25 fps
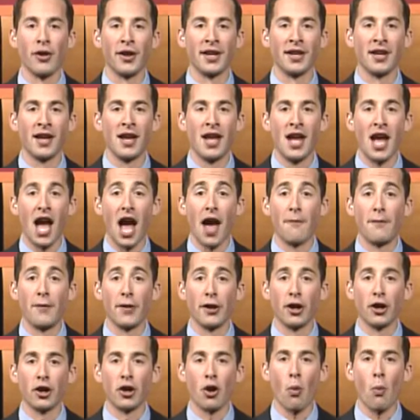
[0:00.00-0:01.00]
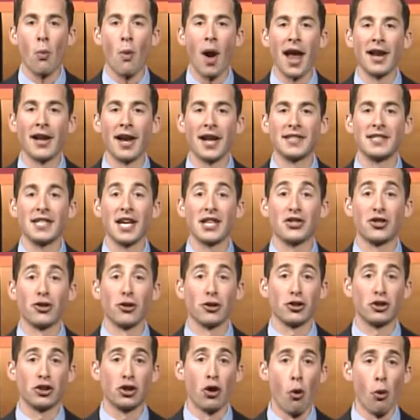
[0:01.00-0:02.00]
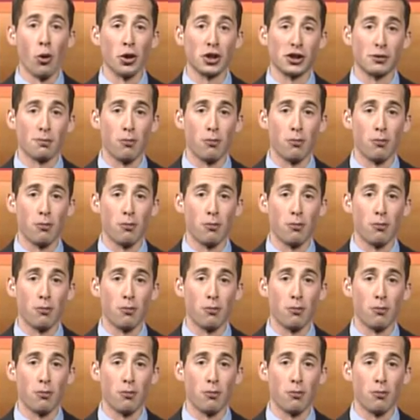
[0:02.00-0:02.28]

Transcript: and I figured why not test your Torrance